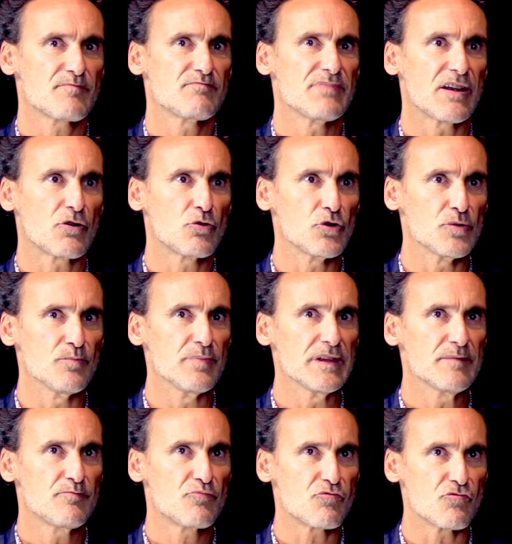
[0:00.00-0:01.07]
they could
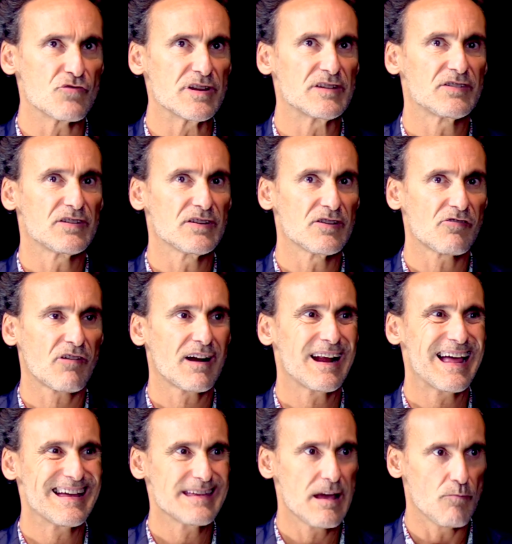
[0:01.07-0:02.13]
be pretty
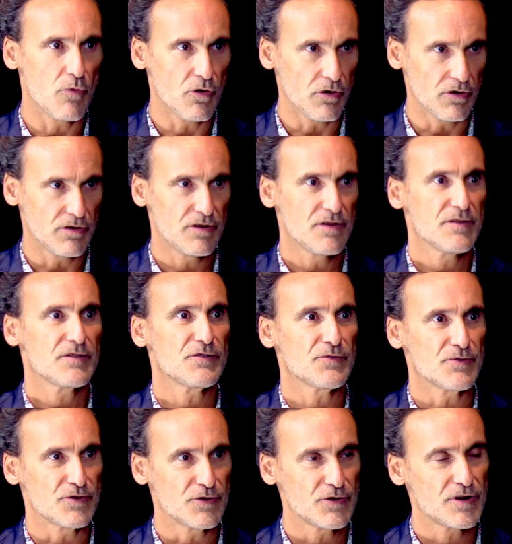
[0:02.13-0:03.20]
reliable,
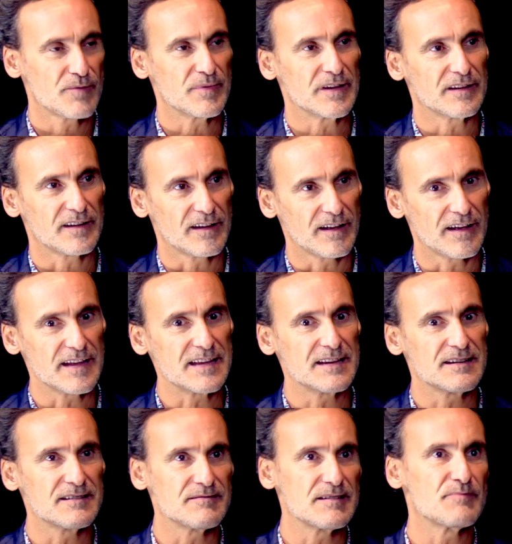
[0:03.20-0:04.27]
you know, I mean,
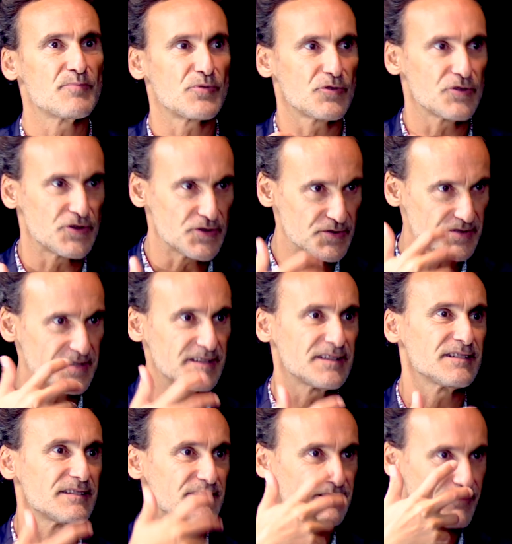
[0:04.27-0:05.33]
in
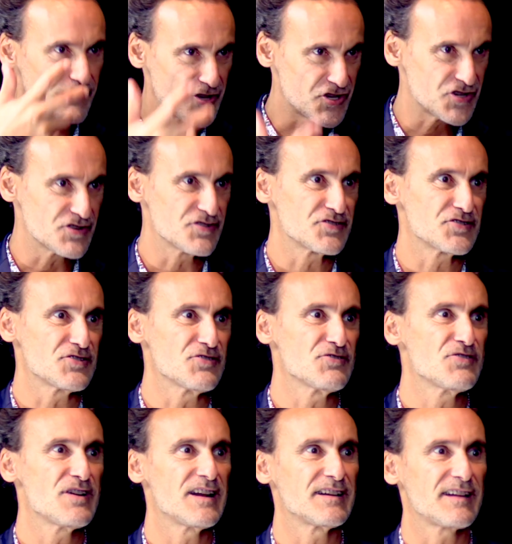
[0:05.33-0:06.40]
producing visions, you
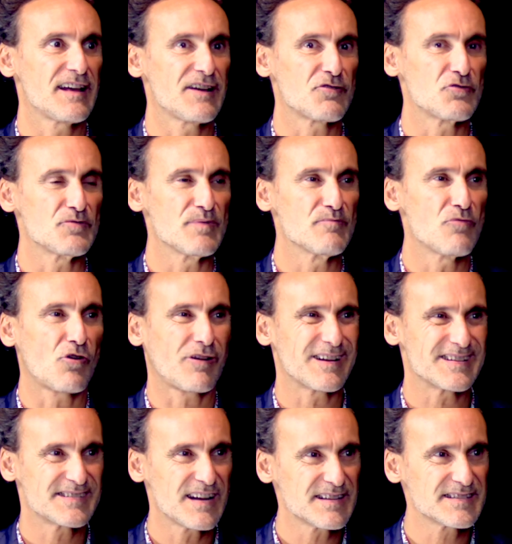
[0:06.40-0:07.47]
know, and could be more
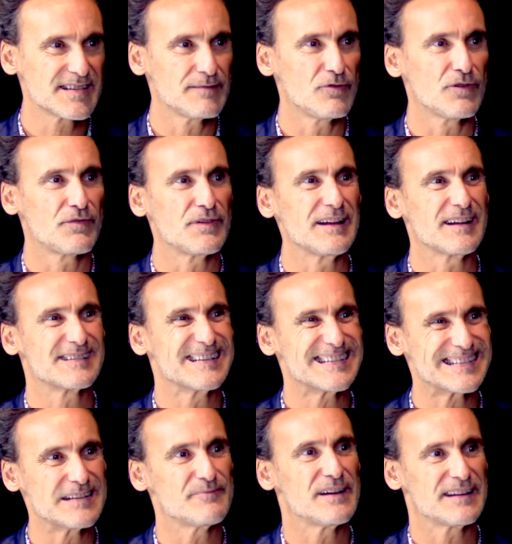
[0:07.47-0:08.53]
researchable in a
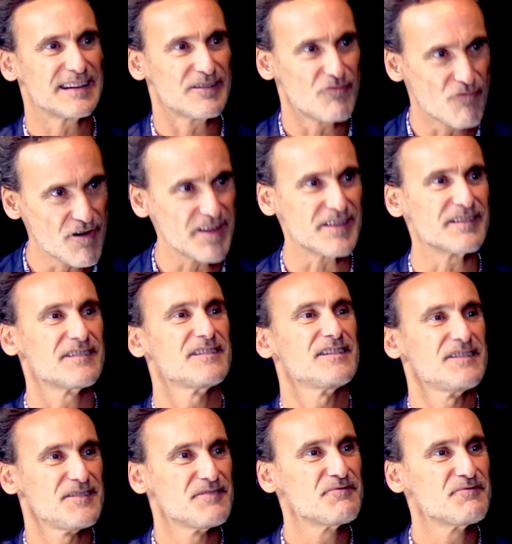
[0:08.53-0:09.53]
systematic way. Well,